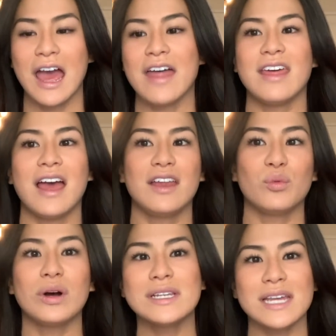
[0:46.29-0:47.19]
And
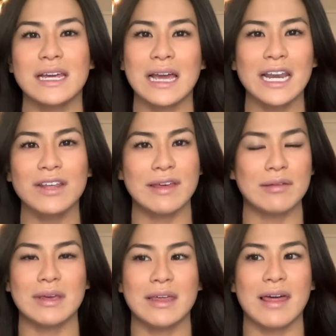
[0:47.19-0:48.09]
then one day it kind of
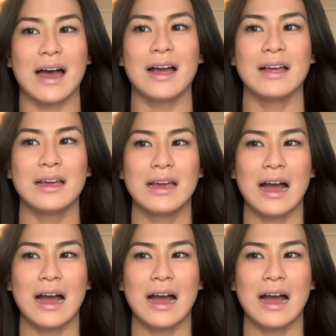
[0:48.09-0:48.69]
hit me that